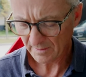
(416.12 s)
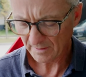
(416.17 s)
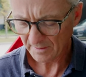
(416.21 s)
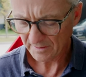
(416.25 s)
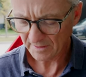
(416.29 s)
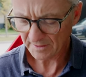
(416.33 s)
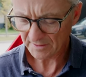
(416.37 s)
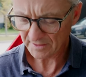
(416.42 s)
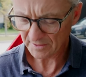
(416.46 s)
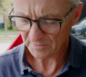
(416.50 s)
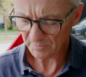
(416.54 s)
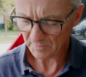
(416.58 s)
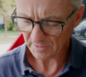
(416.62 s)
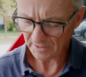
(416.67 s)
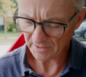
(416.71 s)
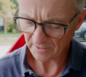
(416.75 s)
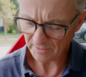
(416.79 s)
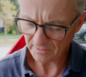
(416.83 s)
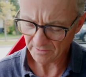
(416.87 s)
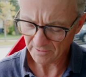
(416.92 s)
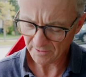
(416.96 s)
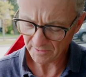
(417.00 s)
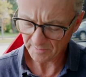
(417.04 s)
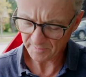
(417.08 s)
This is what
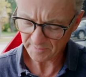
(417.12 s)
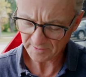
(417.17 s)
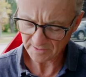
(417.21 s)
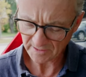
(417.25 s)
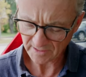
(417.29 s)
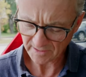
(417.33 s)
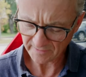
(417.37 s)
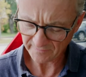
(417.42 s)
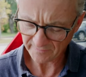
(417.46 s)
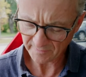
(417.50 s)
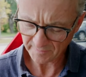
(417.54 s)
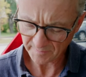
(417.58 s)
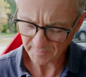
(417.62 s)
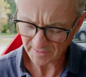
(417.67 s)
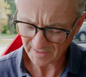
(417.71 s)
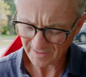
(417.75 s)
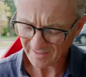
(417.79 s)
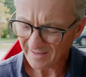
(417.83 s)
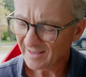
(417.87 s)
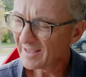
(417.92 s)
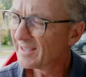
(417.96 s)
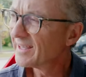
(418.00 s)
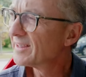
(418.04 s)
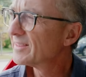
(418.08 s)
YouTube has given me.
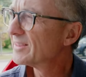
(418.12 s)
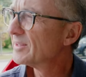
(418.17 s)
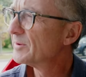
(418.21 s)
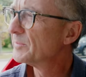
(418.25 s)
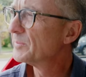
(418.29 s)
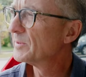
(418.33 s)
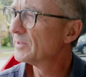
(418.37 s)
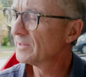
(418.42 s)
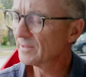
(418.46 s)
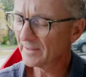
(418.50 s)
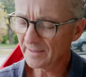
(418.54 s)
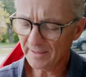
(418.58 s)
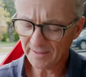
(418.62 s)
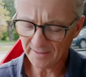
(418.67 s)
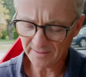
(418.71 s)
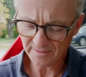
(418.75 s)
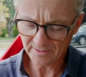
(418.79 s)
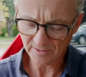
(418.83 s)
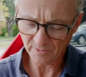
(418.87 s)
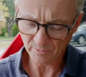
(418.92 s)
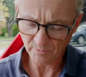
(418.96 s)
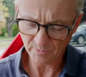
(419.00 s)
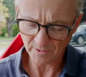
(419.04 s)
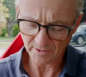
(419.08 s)
The ability
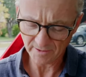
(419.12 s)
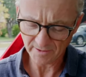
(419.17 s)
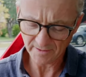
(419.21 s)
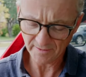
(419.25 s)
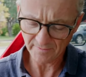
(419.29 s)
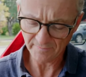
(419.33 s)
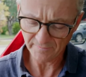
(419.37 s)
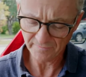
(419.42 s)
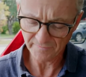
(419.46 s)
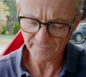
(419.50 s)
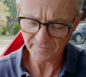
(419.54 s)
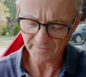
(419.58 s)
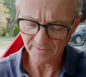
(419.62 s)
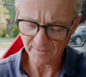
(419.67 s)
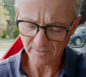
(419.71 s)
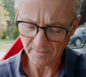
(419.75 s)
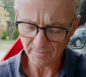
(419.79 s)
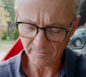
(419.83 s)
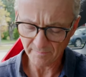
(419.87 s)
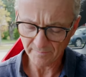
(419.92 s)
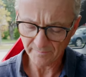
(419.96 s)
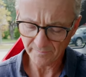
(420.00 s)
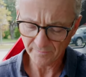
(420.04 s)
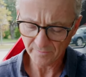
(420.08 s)
to work in
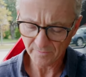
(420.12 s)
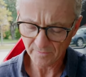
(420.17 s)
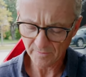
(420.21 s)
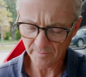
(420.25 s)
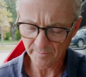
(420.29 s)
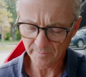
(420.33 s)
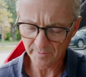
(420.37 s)
film, the